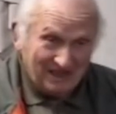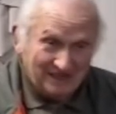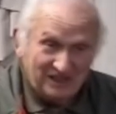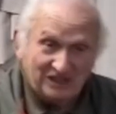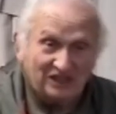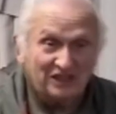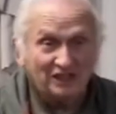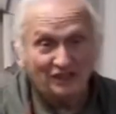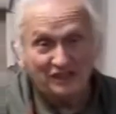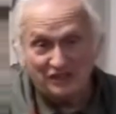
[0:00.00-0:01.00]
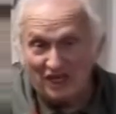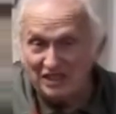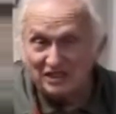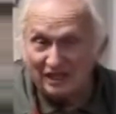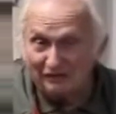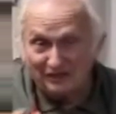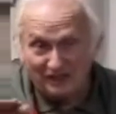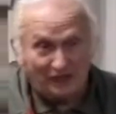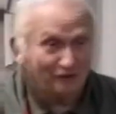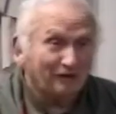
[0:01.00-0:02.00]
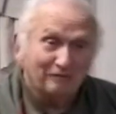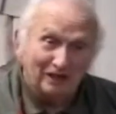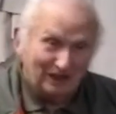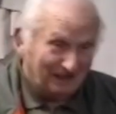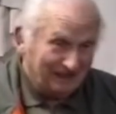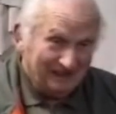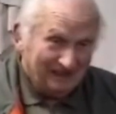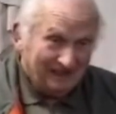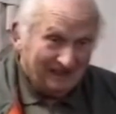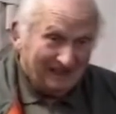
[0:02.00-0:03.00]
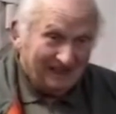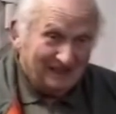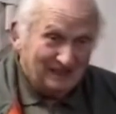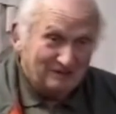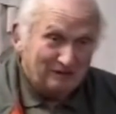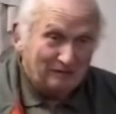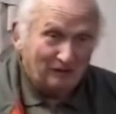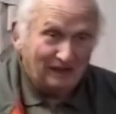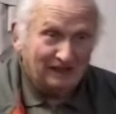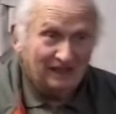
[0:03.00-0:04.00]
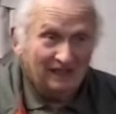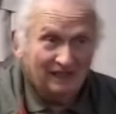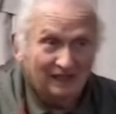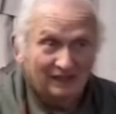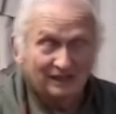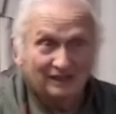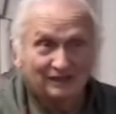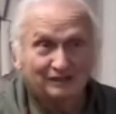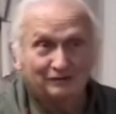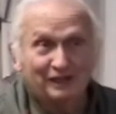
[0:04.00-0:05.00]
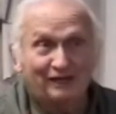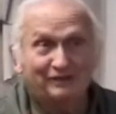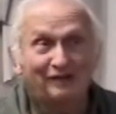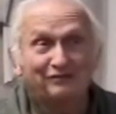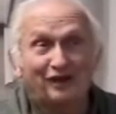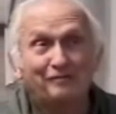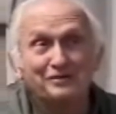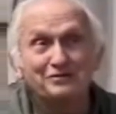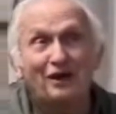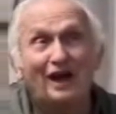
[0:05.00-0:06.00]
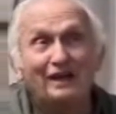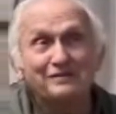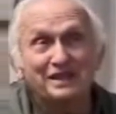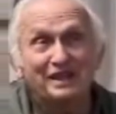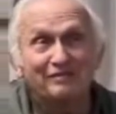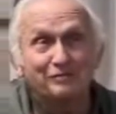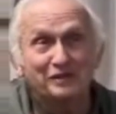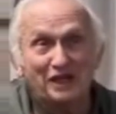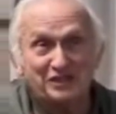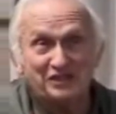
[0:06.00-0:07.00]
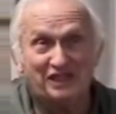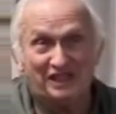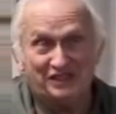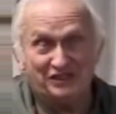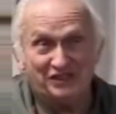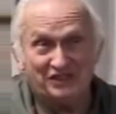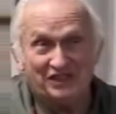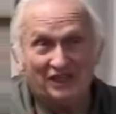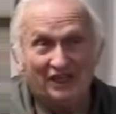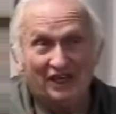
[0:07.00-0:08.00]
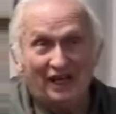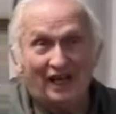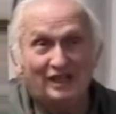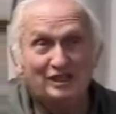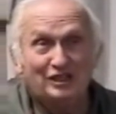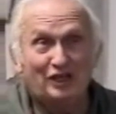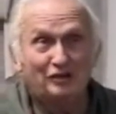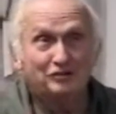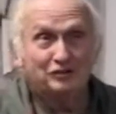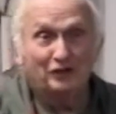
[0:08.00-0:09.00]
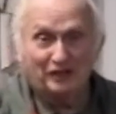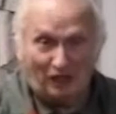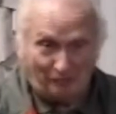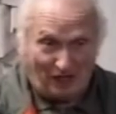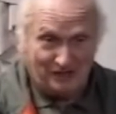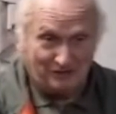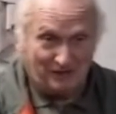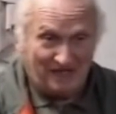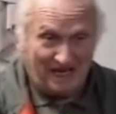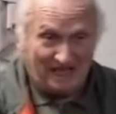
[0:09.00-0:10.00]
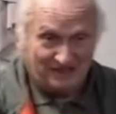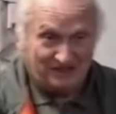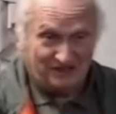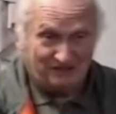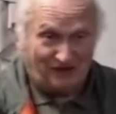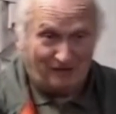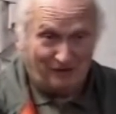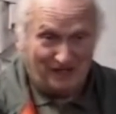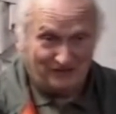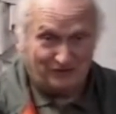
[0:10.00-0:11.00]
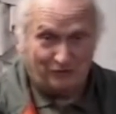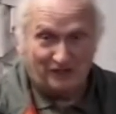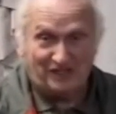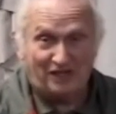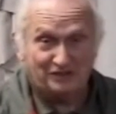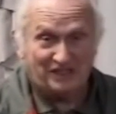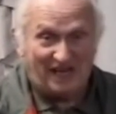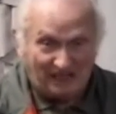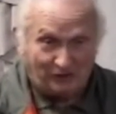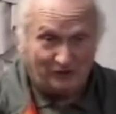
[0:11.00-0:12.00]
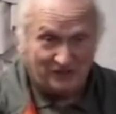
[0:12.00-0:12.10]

She's continually changing everything incrementally. And these people like, we have the farmers' wives that have production kitchens, and they're doing garbanzo. He has, this farmer has 3,000 acres.